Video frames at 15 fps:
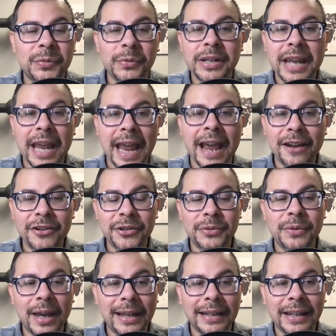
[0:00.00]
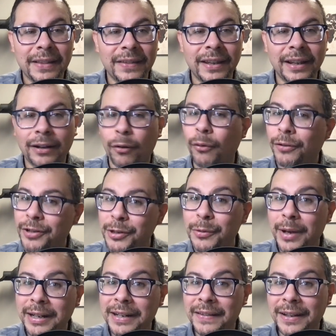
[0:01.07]
we can't do anything or do
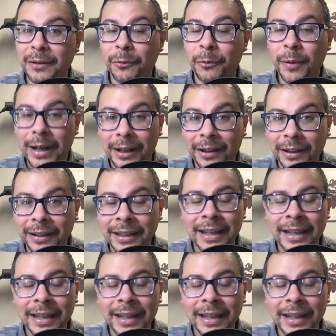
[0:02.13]
anything well.